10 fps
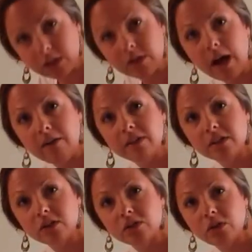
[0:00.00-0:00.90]
You have the
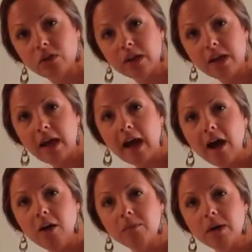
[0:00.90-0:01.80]
control
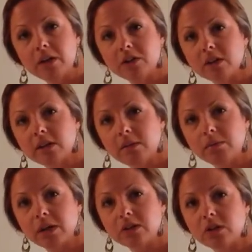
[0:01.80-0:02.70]
how much or little
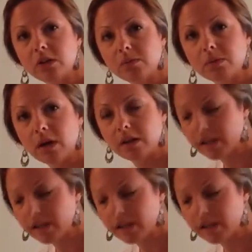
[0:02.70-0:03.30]
pressure you put on the